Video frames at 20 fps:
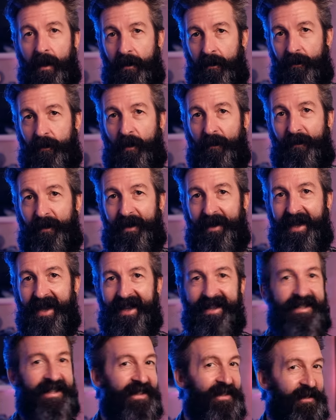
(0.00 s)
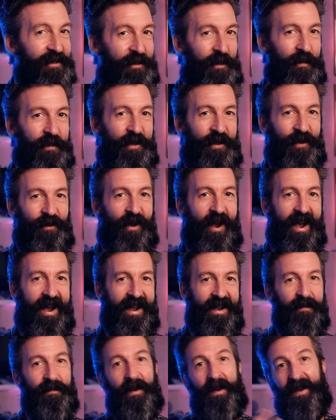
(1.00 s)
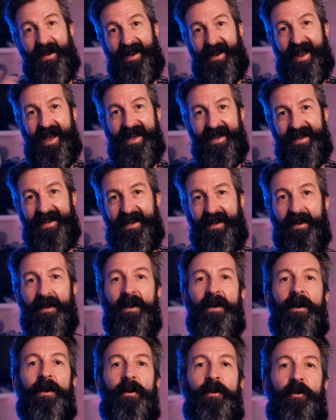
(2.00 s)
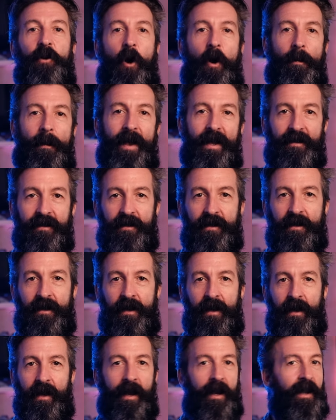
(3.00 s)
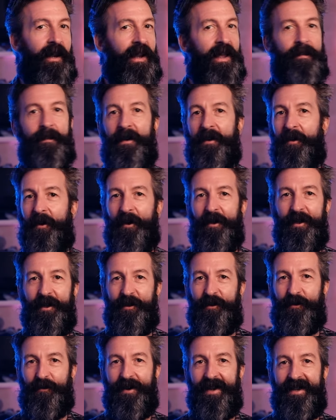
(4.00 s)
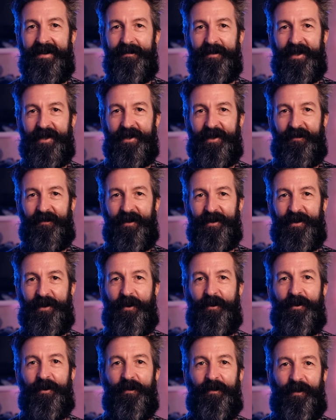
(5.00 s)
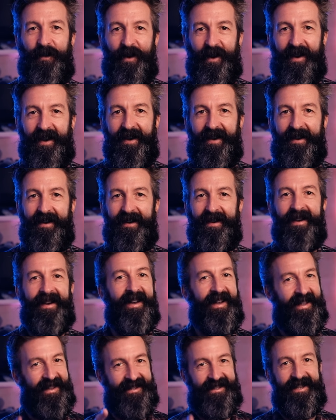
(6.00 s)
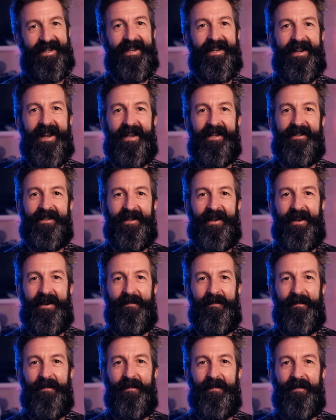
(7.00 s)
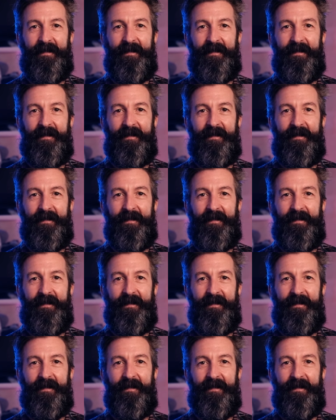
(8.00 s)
Don't forget, subscribe, like, comment. Let me know your dreams as a photographer. I'll see you next time.